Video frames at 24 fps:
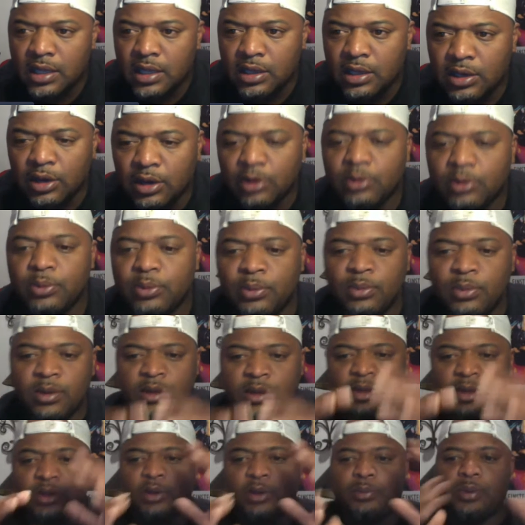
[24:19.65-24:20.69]

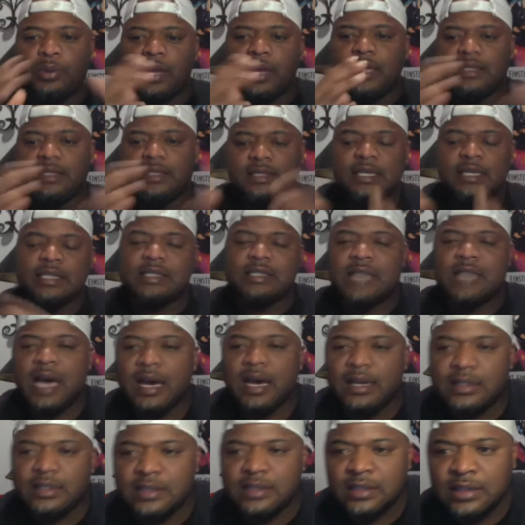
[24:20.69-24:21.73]
plate
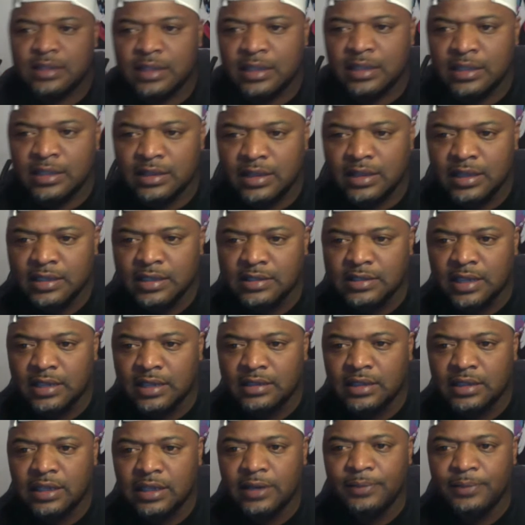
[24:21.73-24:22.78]
tectonics and things like
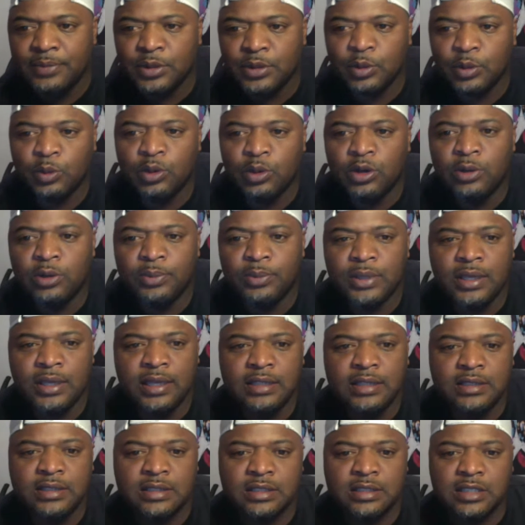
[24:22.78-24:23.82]
that, the world
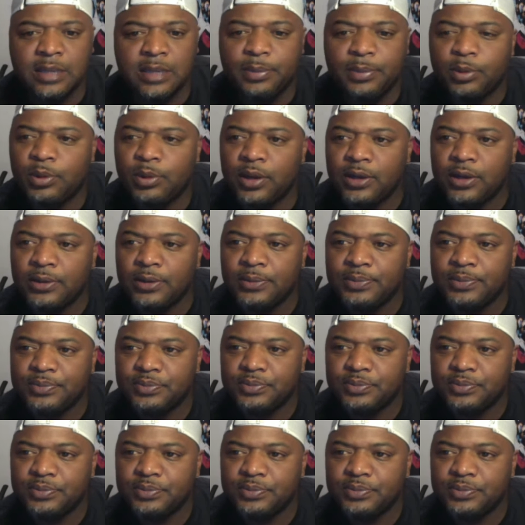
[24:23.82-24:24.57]
began to separate.